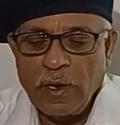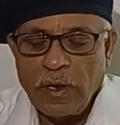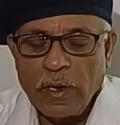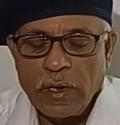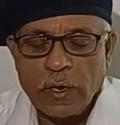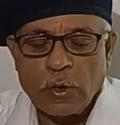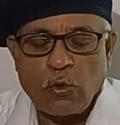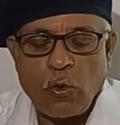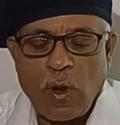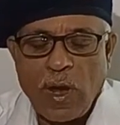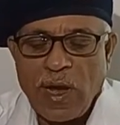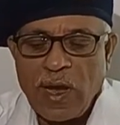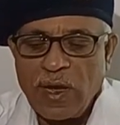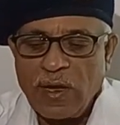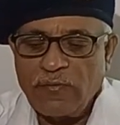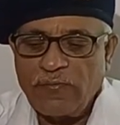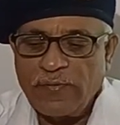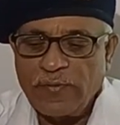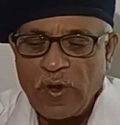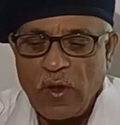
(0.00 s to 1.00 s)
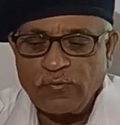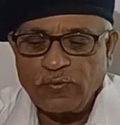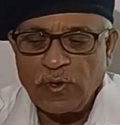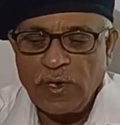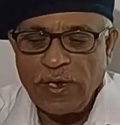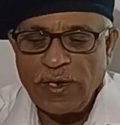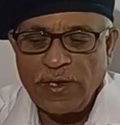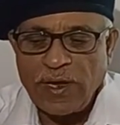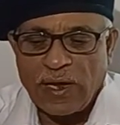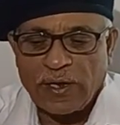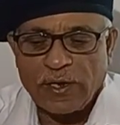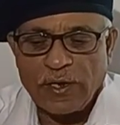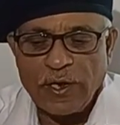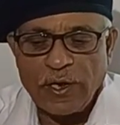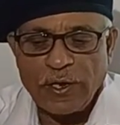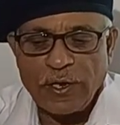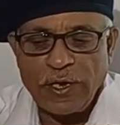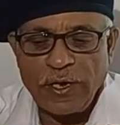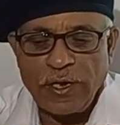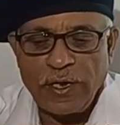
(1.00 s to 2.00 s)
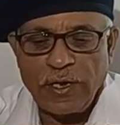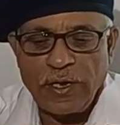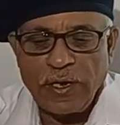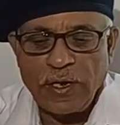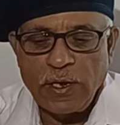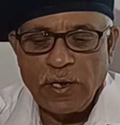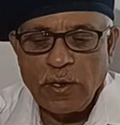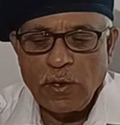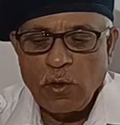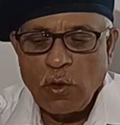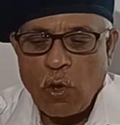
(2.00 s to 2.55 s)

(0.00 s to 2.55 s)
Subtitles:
required phenolphthalein alkalinity